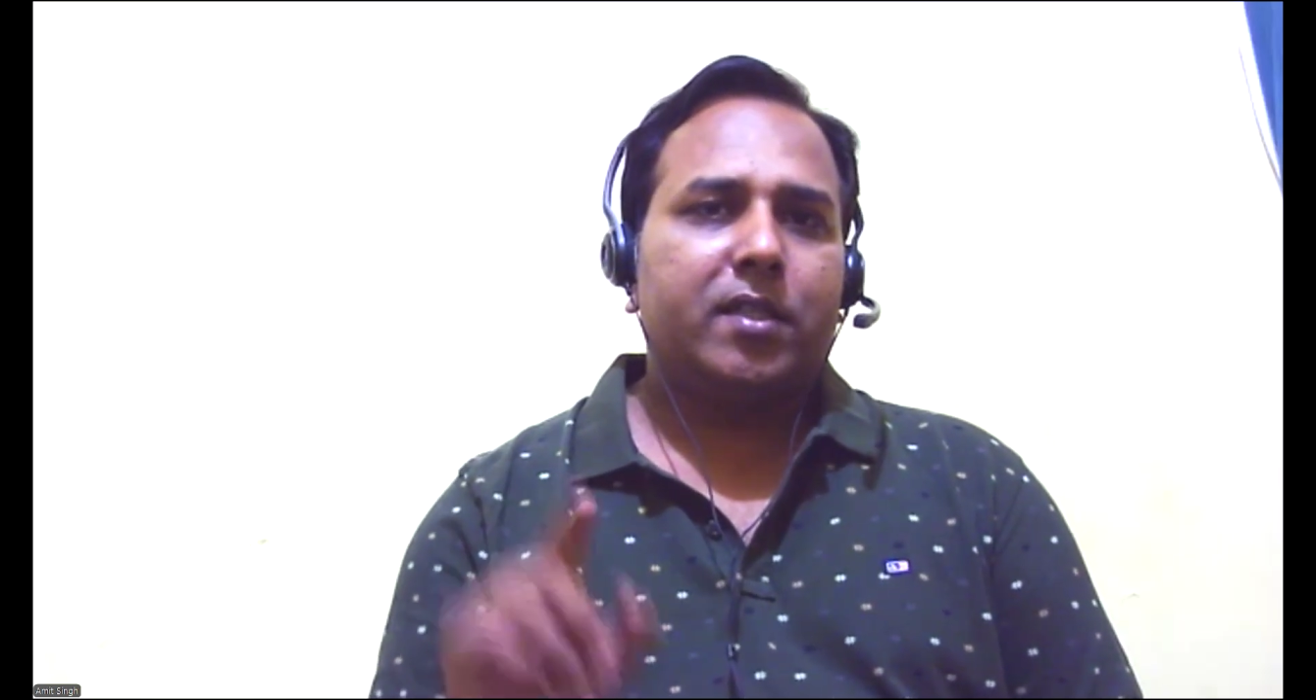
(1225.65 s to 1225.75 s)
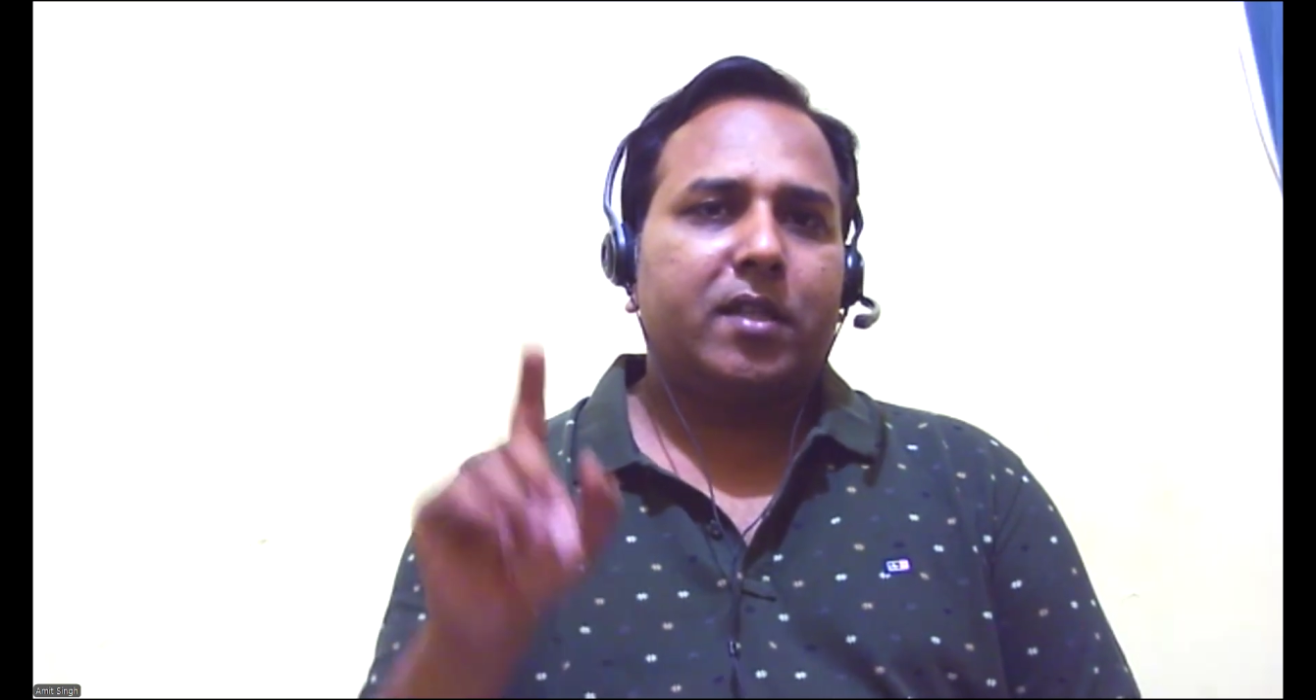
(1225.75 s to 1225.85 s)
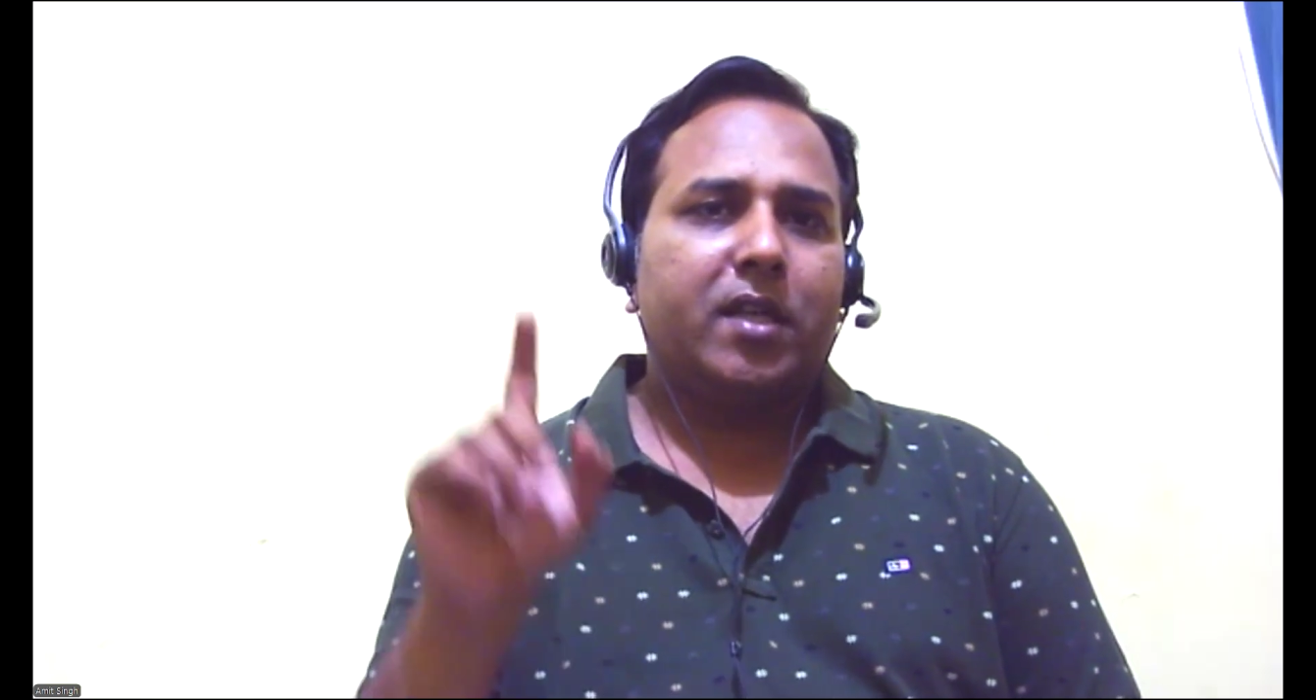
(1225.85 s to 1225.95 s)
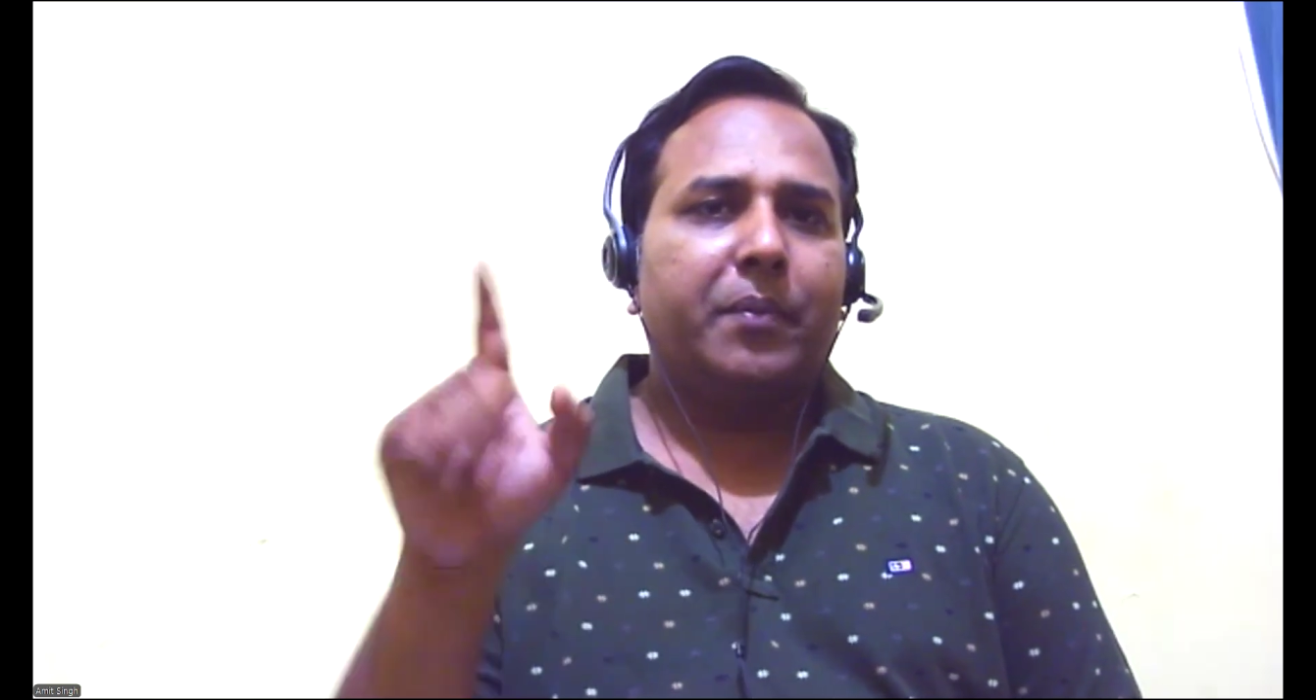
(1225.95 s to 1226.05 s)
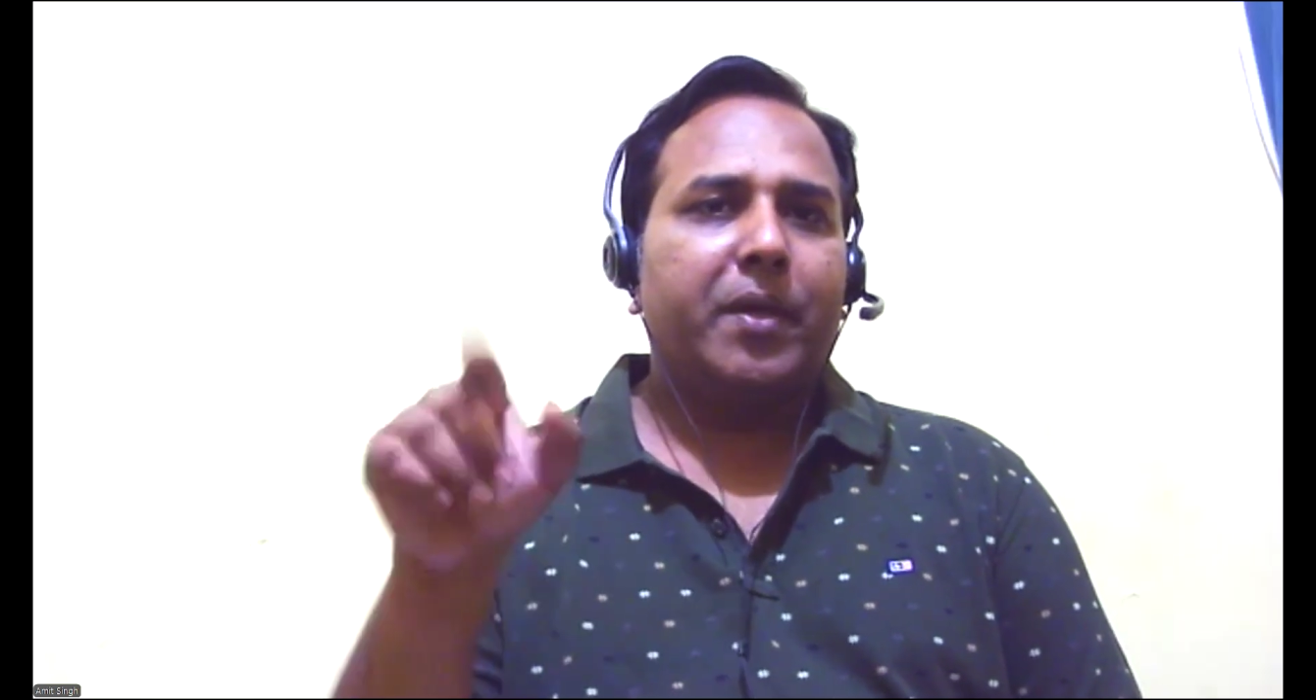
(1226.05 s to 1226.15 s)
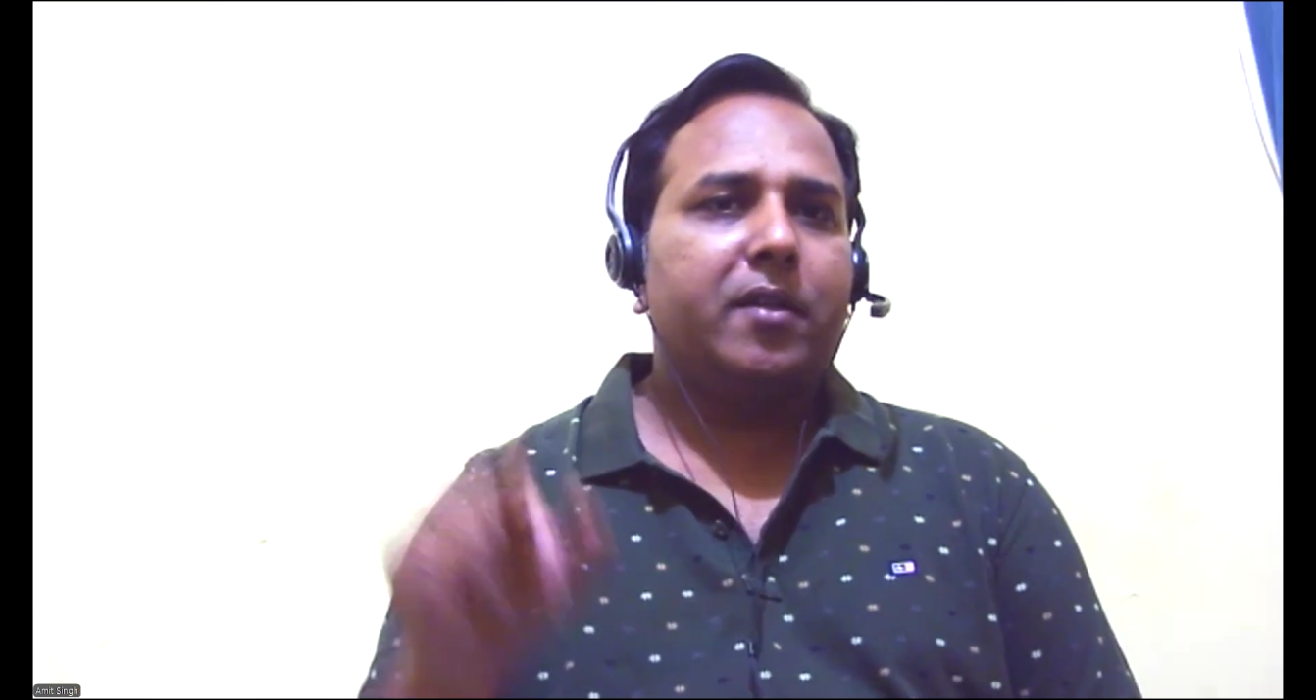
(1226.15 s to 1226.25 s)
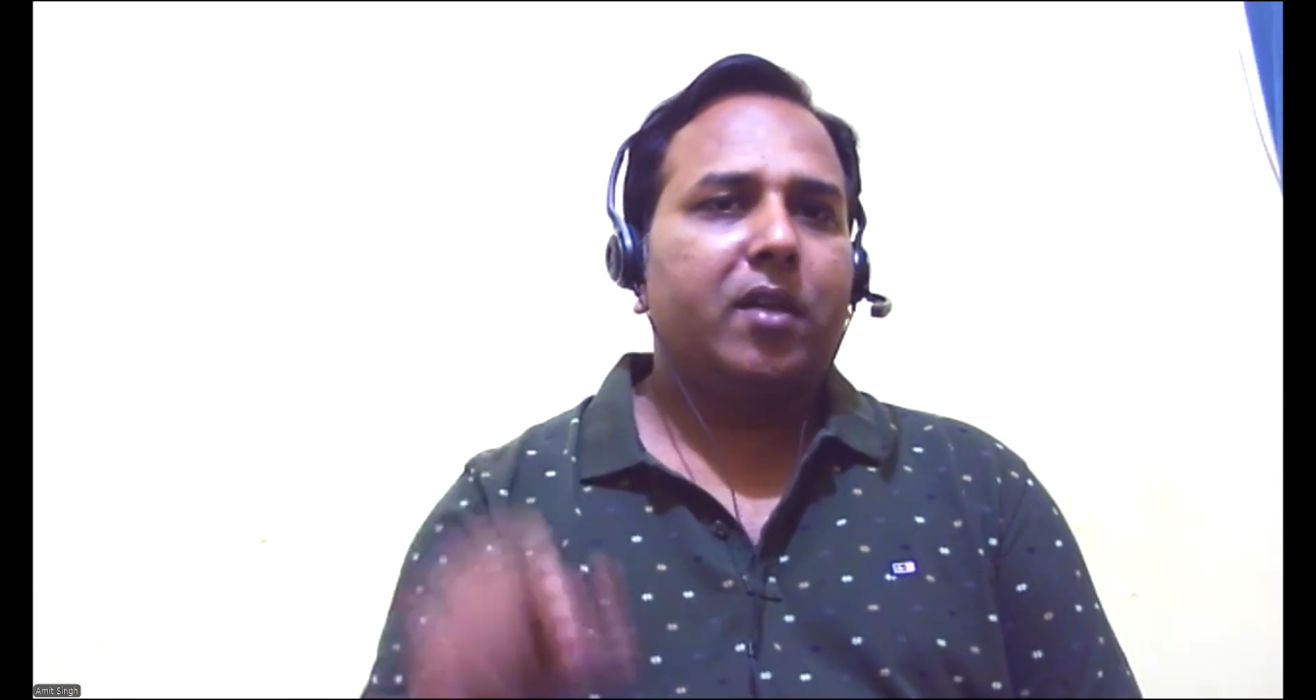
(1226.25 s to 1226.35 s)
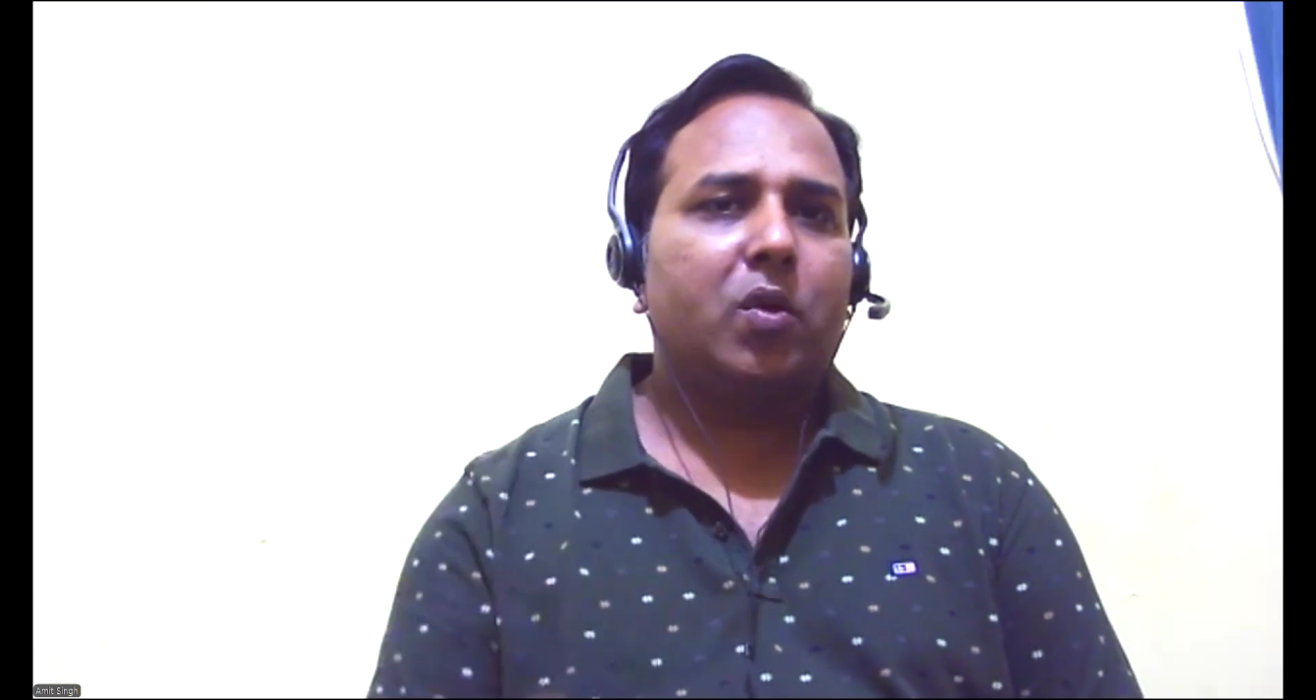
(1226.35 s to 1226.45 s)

just commit